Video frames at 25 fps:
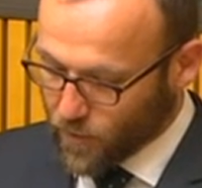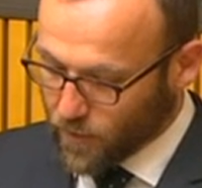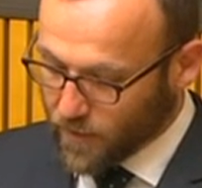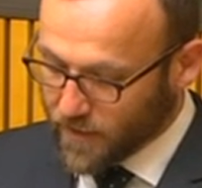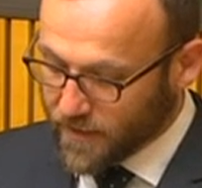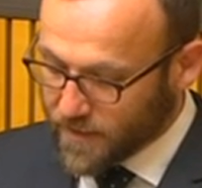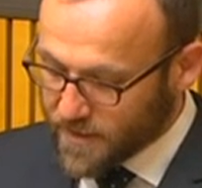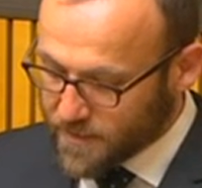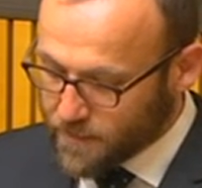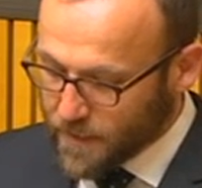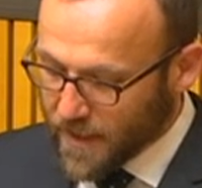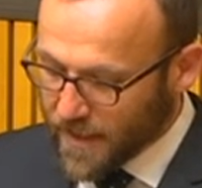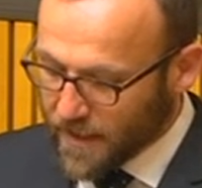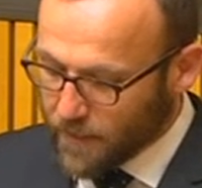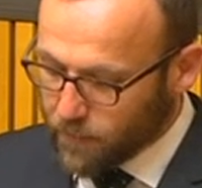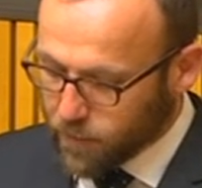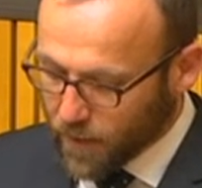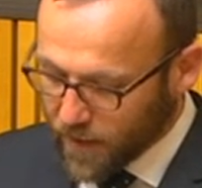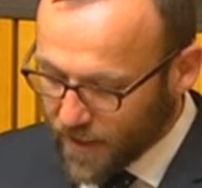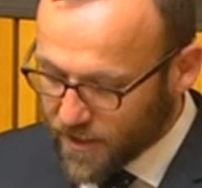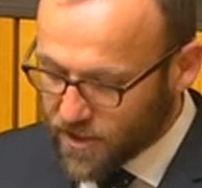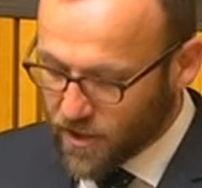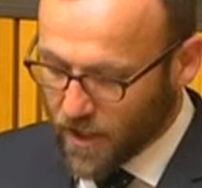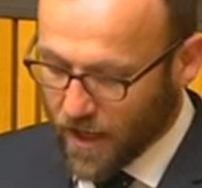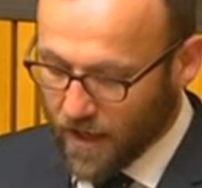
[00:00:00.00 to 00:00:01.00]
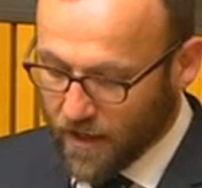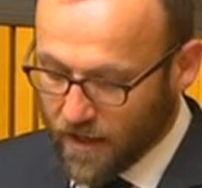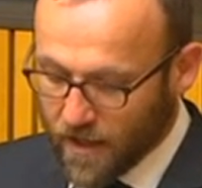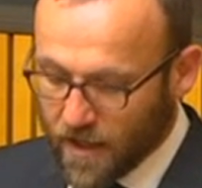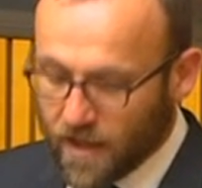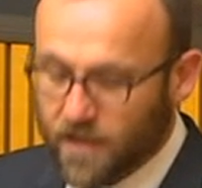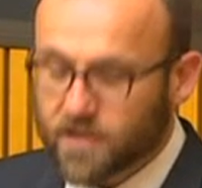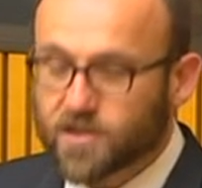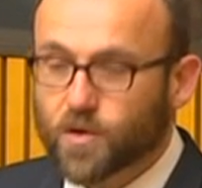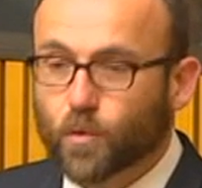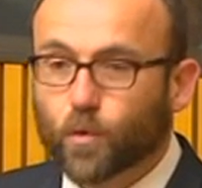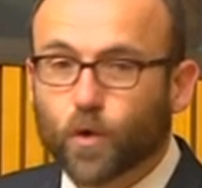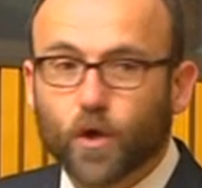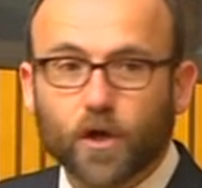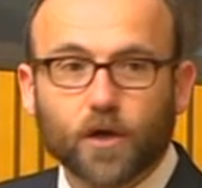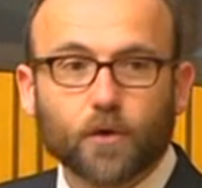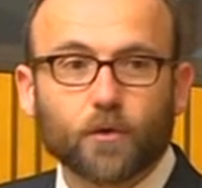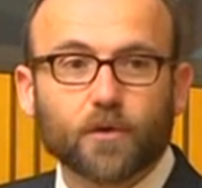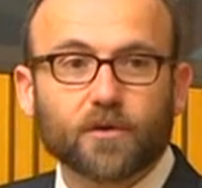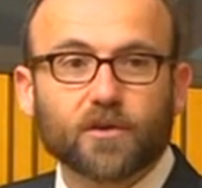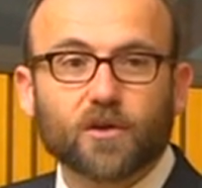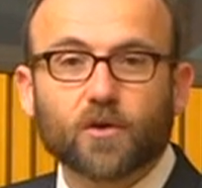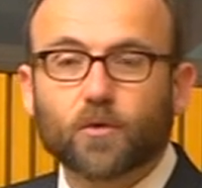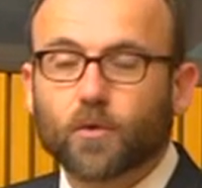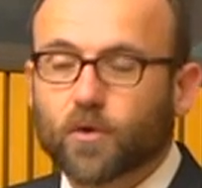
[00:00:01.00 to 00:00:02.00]
it has been a pleasure to work
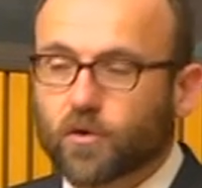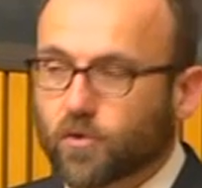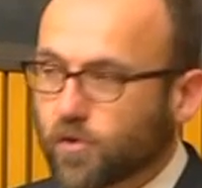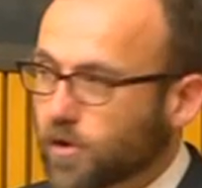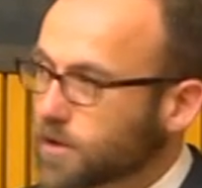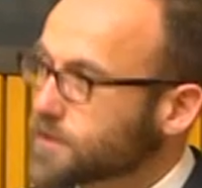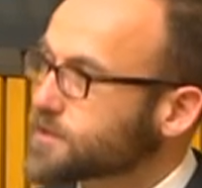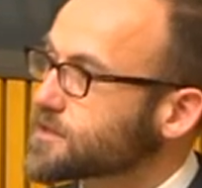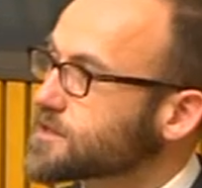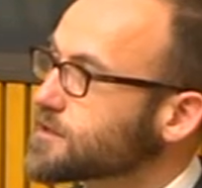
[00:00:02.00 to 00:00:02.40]
with you across